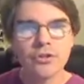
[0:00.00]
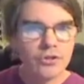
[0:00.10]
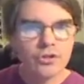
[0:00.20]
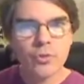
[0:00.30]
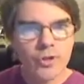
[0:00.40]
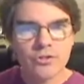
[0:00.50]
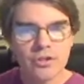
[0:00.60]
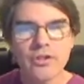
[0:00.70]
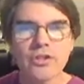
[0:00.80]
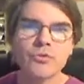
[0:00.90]
situations
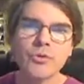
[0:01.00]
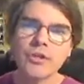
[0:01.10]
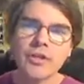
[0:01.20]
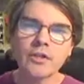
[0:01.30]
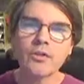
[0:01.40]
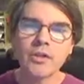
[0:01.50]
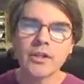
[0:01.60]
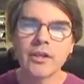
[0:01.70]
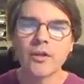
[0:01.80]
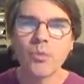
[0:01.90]
in history to kind of look at
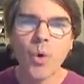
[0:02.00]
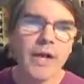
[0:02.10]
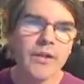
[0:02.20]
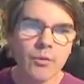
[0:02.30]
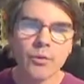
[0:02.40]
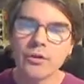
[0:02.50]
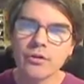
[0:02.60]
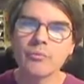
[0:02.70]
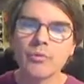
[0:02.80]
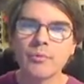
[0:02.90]
why they were
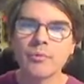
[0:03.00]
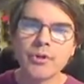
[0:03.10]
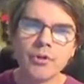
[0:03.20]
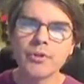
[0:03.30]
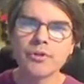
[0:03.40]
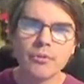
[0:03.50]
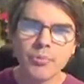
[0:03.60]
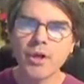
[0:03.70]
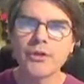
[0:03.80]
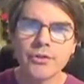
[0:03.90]
determined to be pyramids or
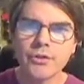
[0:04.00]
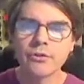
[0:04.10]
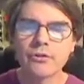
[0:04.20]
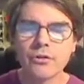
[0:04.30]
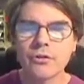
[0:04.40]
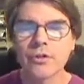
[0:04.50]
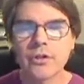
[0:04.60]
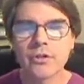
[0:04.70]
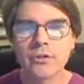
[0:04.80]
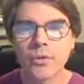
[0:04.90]
Ponzi's or
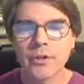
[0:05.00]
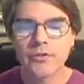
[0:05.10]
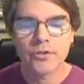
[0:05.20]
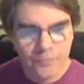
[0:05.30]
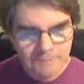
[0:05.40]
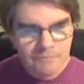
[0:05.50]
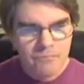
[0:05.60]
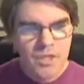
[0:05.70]
securities or whatever. So